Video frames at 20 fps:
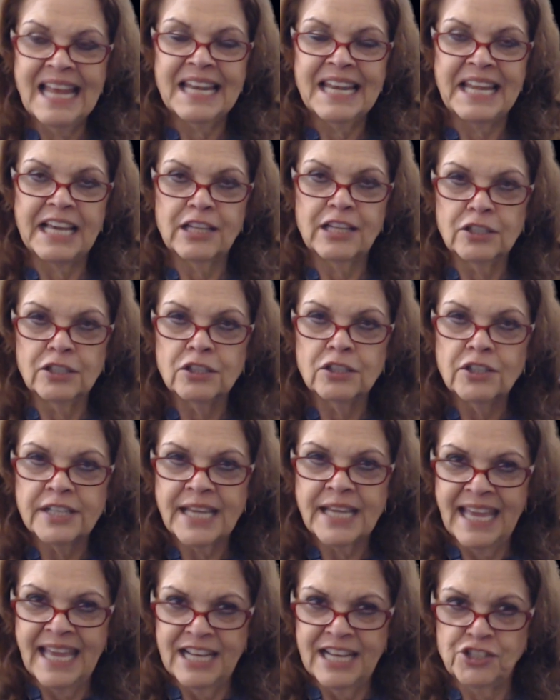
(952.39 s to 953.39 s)
like
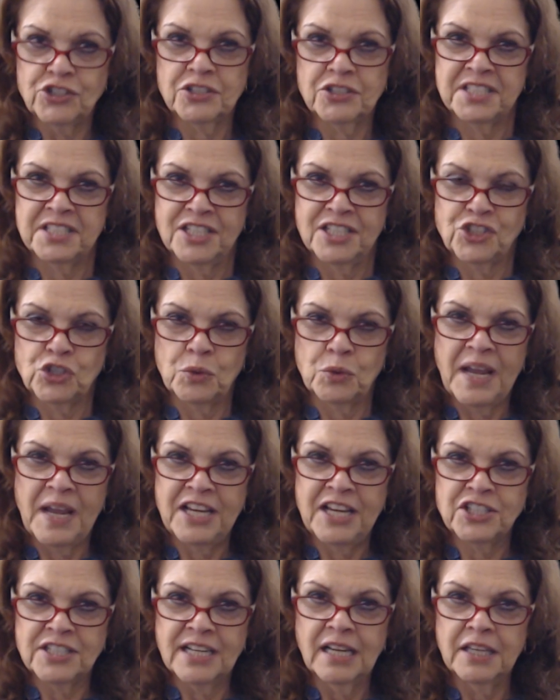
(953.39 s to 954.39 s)
look at your
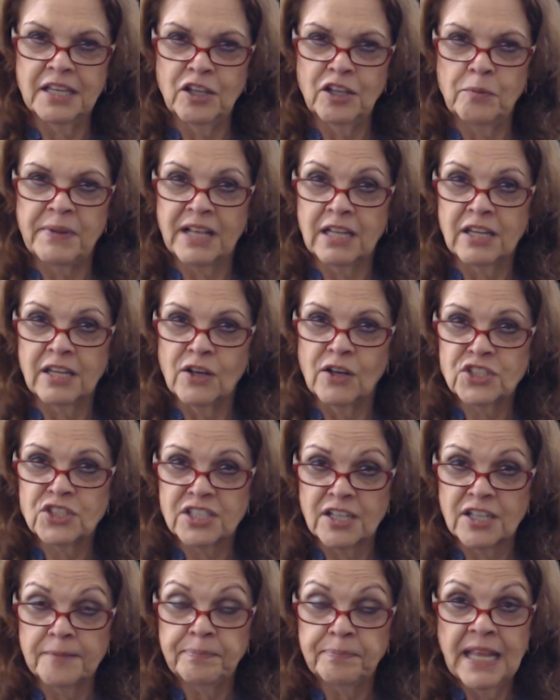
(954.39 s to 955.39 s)
situation a little bit
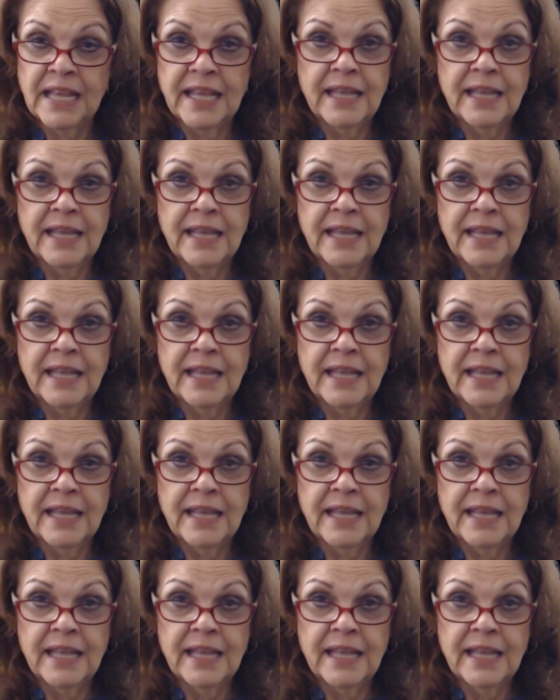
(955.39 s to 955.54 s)
closer.